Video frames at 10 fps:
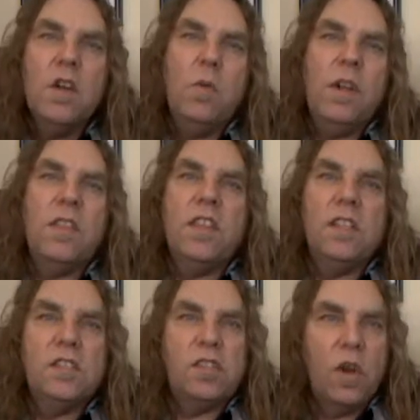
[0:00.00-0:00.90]
with
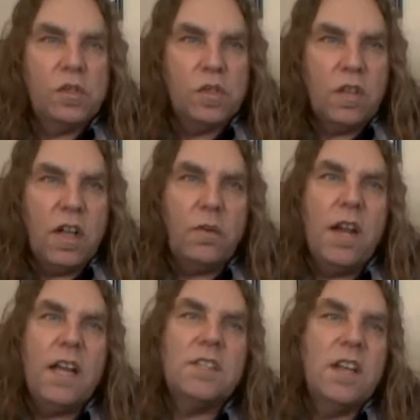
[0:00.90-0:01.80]
the social
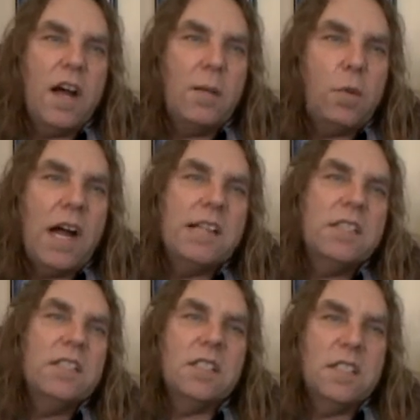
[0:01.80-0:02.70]
unrest and
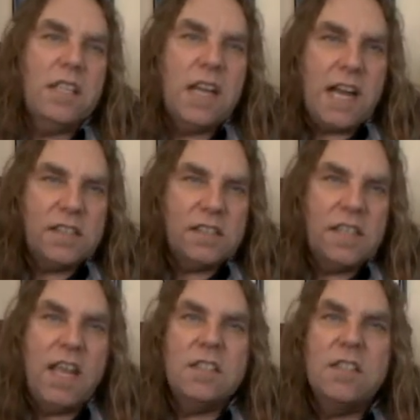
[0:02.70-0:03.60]
uprisings in the United
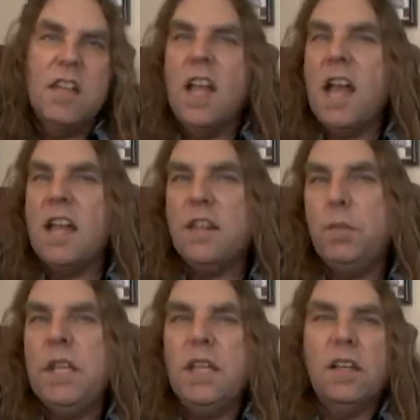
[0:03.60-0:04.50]
States, and the
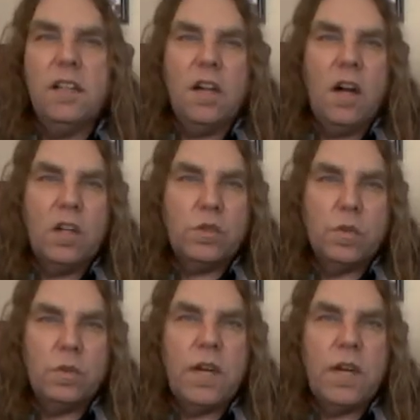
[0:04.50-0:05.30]
peak of the Cultural